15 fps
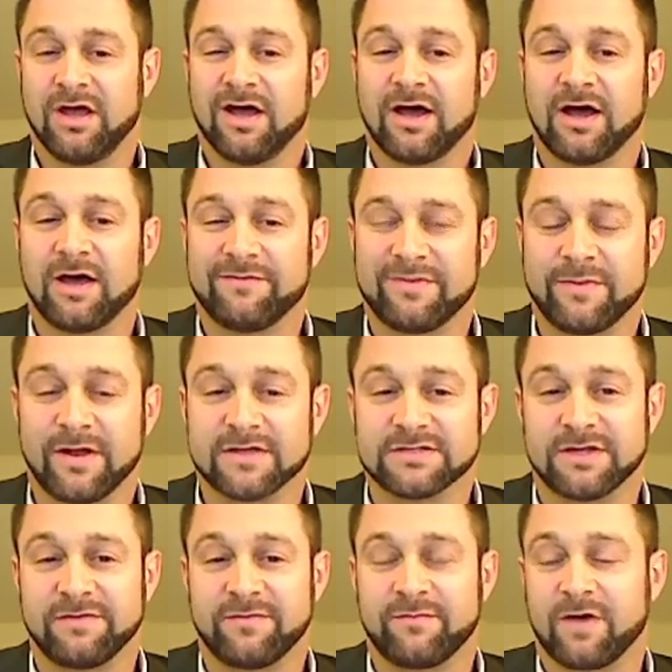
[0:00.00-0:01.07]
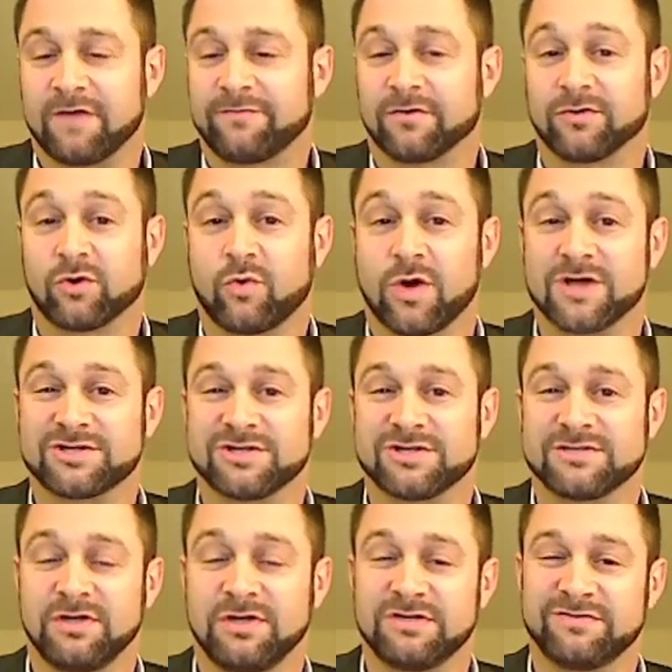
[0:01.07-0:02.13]
If anybody has any further questions,
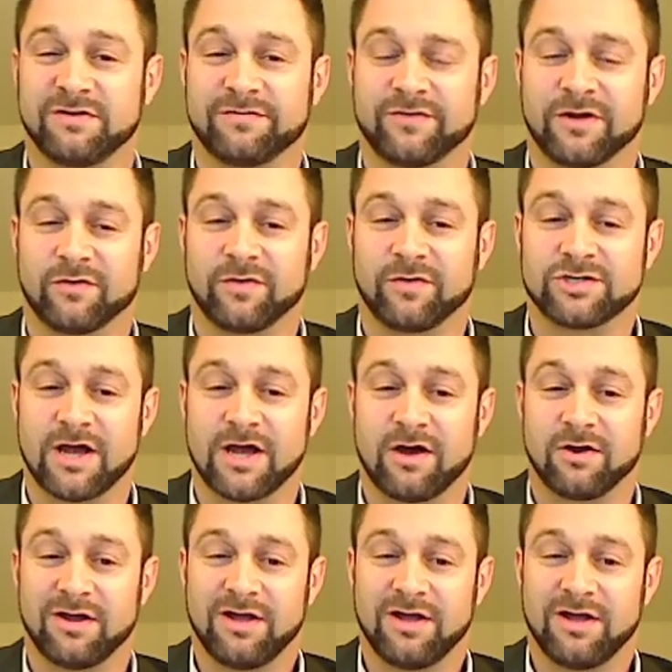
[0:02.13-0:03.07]
please feel free to reach out.